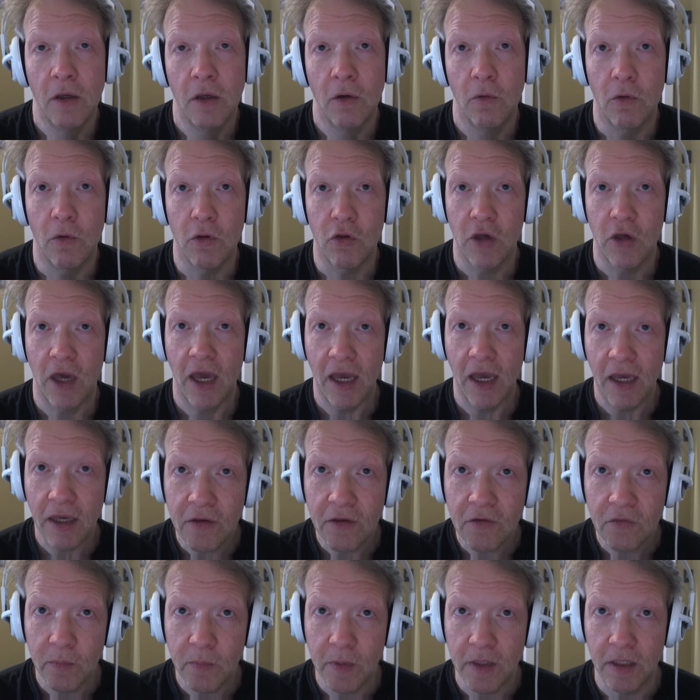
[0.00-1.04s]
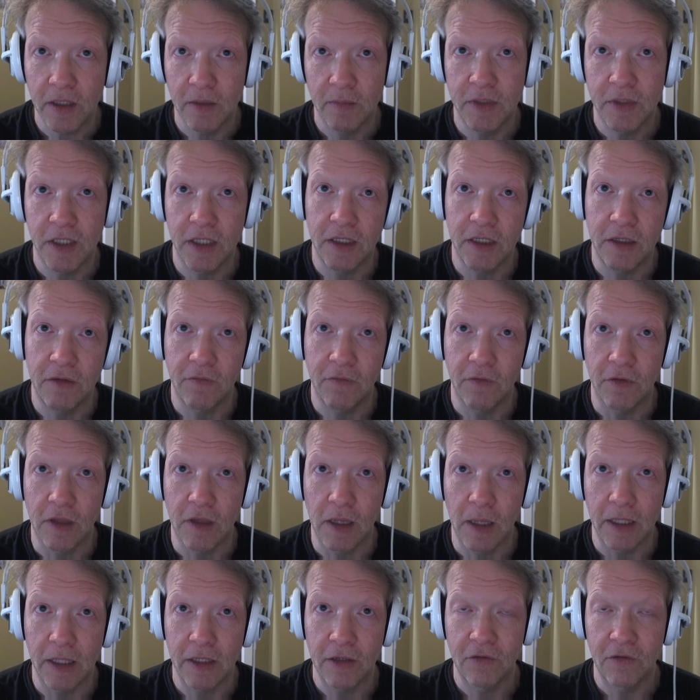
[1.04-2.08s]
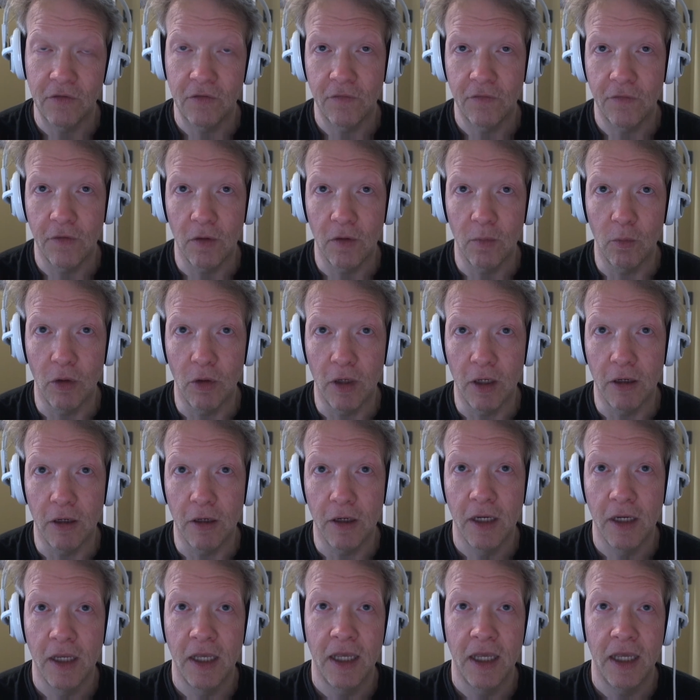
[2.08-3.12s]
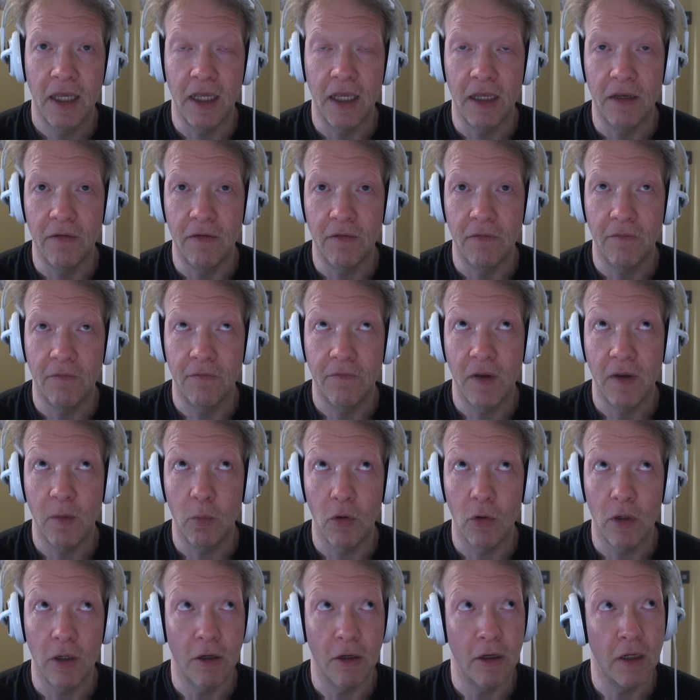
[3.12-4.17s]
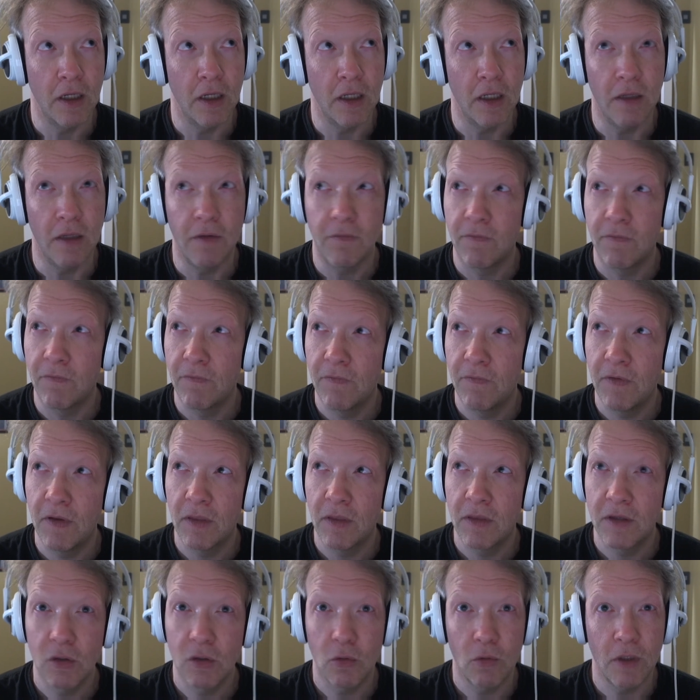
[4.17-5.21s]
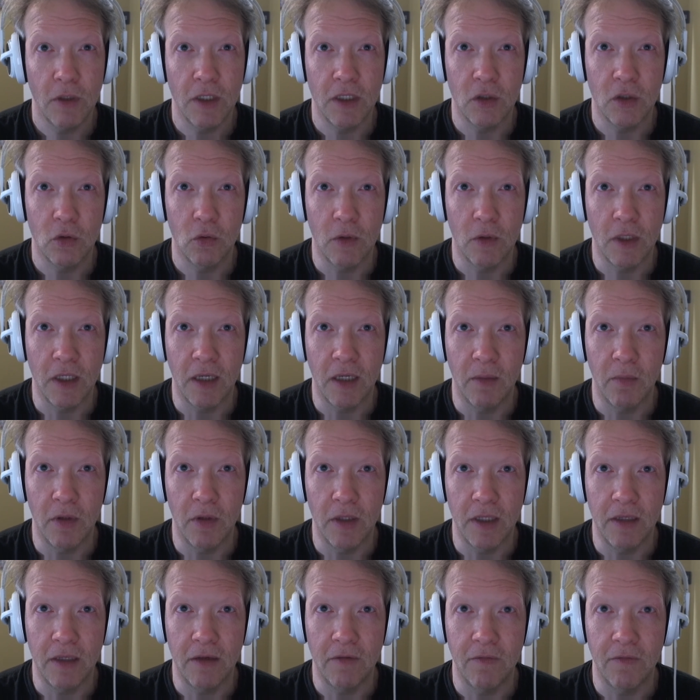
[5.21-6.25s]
which has been updated for the latest firmware in February 5th, 2020, I believe.